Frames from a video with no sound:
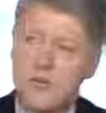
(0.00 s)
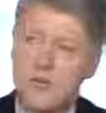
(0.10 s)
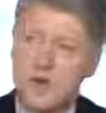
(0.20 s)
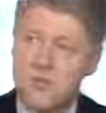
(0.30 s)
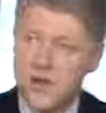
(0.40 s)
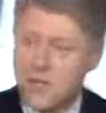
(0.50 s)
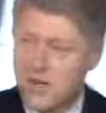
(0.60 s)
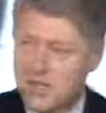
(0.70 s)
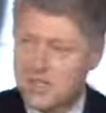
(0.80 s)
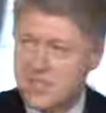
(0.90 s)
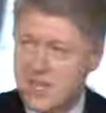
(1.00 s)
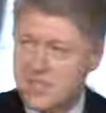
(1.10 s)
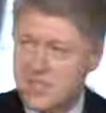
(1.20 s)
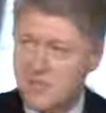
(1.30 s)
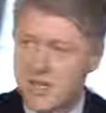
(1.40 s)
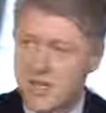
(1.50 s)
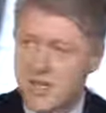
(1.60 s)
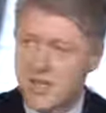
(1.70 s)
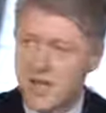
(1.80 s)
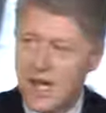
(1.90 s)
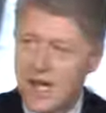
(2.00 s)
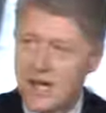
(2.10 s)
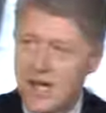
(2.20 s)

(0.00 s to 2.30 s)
We may well discuss it, but uh,